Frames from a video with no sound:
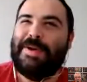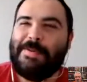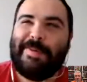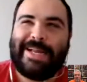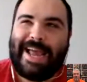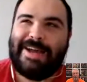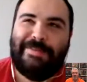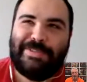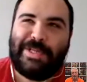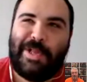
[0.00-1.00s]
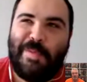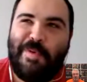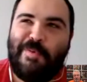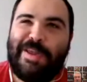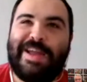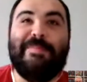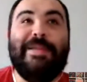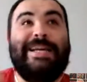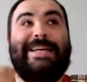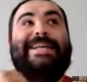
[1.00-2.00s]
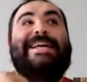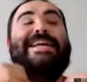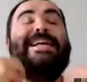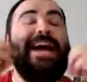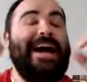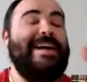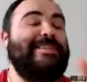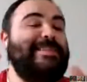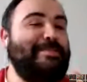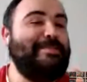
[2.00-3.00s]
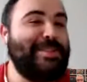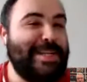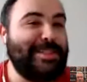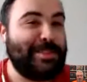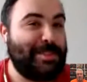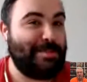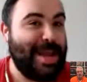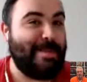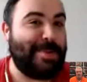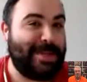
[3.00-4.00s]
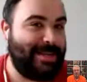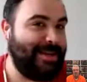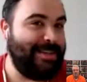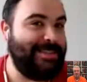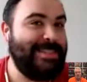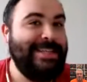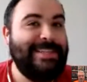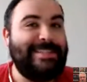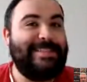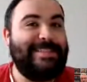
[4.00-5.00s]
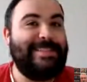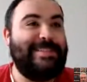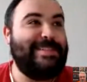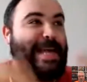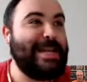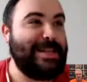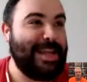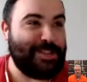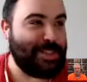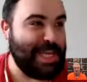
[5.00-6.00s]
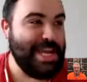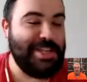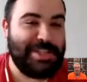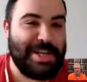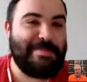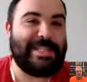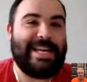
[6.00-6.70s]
lot of people want like, really, you want to do a Black Adam solo movie? I'm like, it has the potential to be yeah. epic, guys, because it's set in ancient